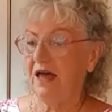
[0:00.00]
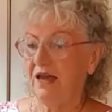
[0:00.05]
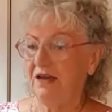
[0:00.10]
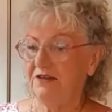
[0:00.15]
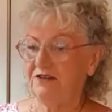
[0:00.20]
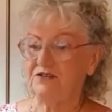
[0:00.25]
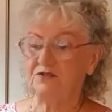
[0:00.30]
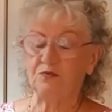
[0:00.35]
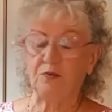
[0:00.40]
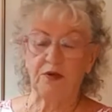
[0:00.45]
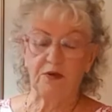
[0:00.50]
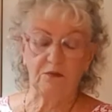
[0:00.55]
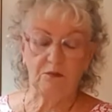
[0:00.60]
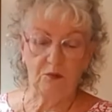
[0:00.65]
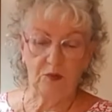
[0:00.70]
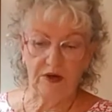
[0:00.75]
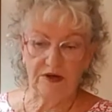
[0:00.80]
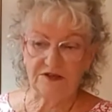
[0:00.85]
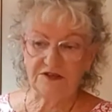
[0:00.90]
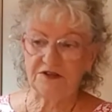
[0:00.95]
a swim,
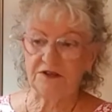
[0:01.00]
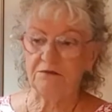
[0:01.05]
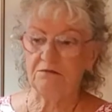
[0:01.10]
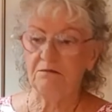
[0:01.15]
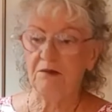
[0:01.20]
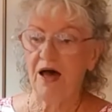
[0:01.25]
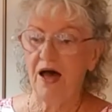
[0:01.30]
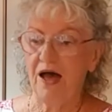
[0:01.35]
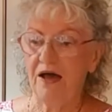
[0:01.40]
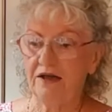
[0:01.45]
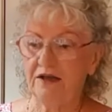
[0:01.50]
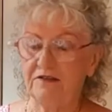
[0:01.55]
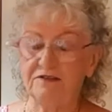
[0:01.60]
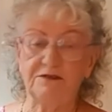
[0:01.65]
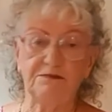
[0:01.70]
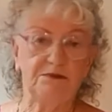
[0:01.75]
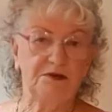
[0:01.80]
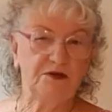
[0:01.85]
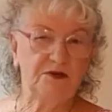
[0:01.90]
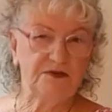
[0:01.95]
went to the markets
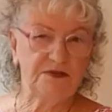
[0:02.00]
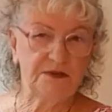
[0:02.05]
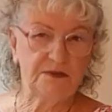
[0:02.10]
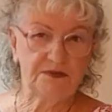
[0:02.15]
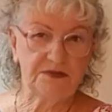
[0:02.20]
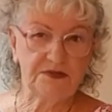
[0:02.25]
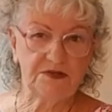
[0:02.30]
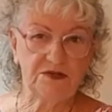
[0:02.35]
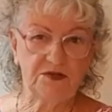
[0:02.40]
because I was